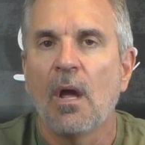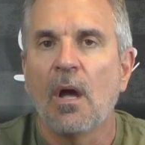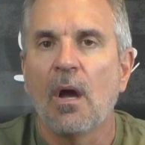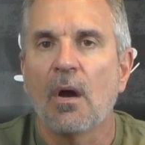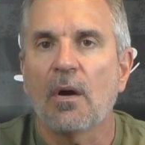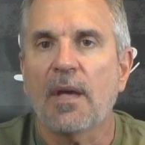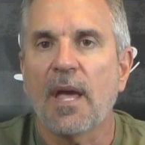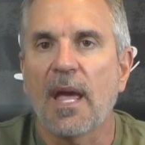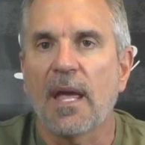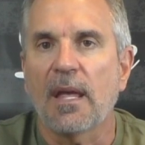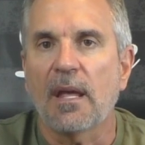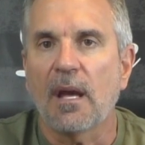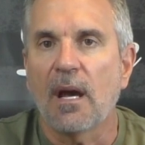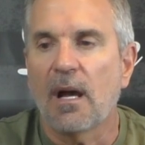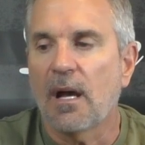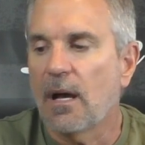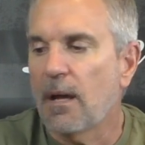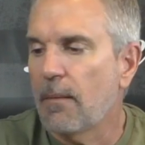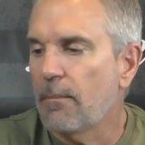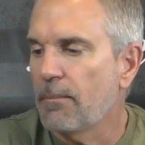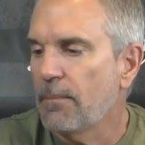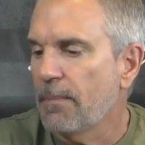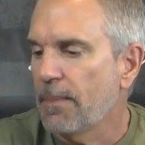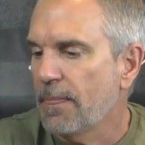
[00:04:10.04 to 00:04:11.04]
Okay,
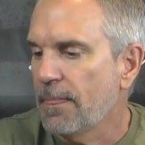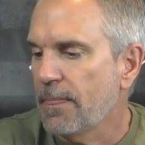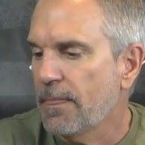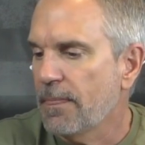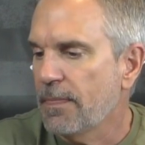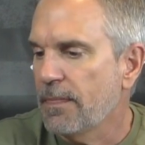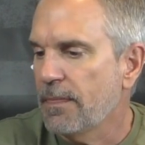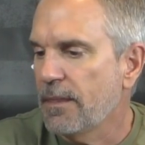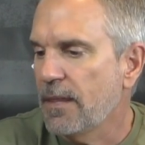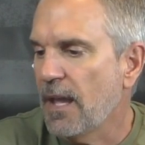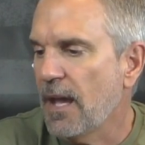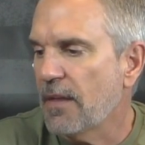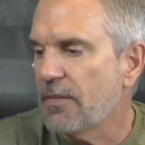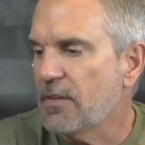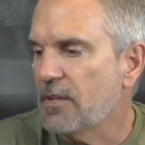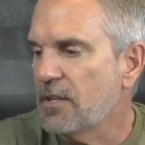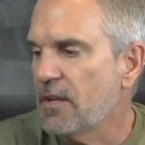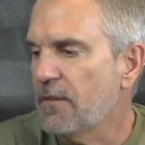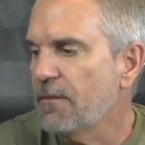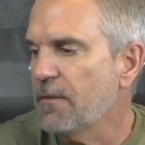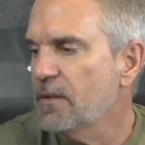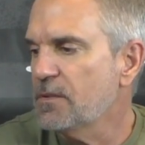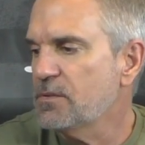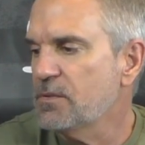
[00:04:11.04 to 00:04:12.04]
yeah, the
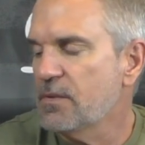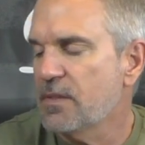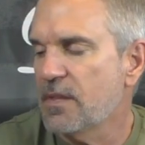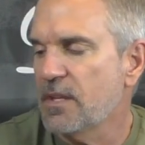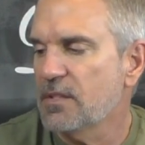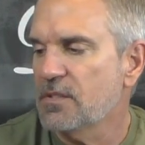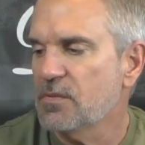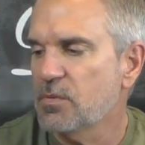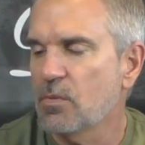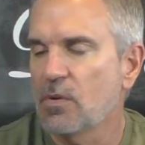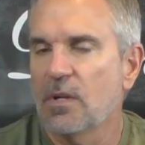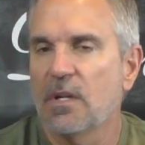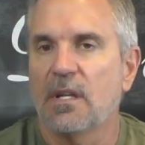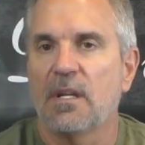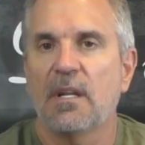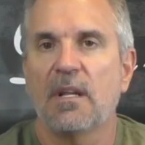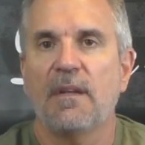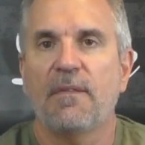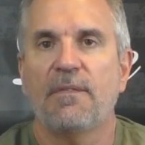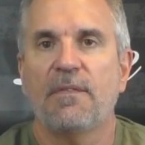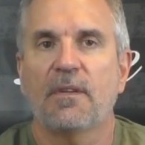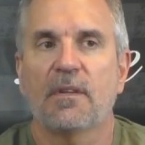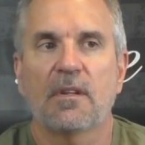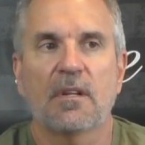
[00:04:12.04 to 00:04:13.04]
difference with this one,
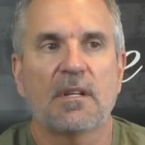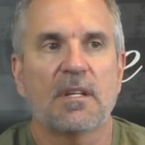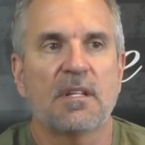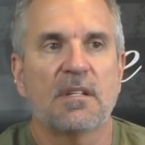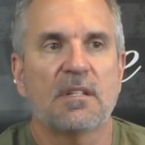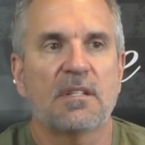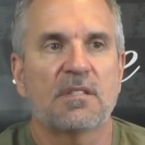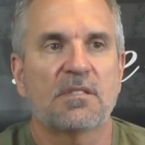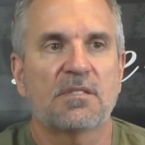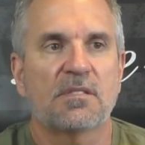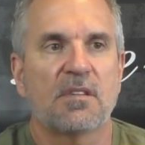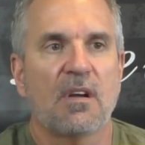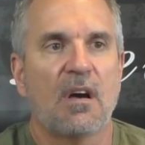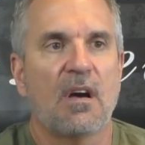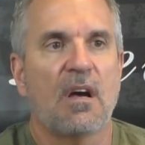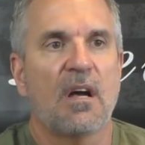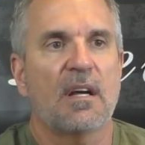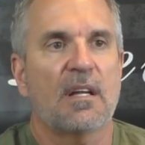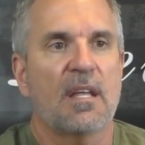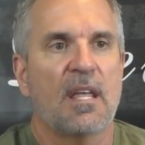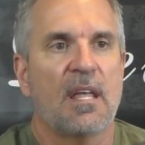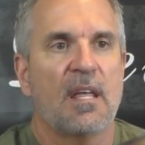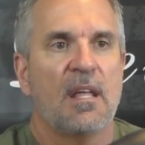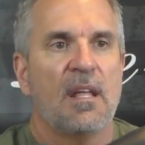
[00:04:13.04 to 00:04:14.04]
if you look at the
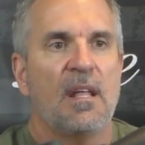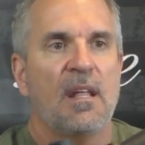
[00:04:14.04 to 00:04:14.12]
stock,